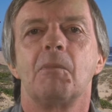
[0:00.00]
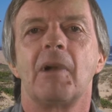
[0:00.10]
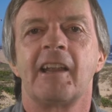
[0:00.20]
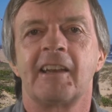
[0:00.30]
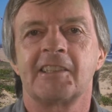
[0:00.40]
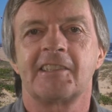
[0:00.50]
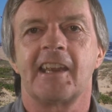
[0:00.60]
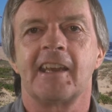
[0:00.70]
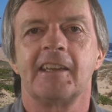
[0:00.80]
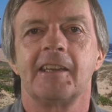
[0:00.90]
my
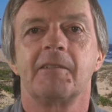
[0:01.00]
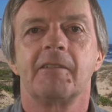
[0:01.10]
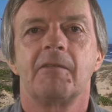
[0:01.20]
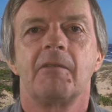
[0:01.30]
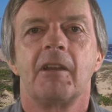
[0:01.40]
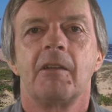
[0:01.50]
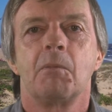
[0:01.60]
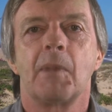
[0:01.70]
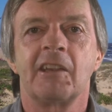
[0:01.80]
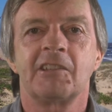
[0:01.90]
understanding,
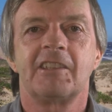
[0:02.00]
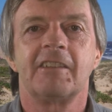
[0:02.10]
most,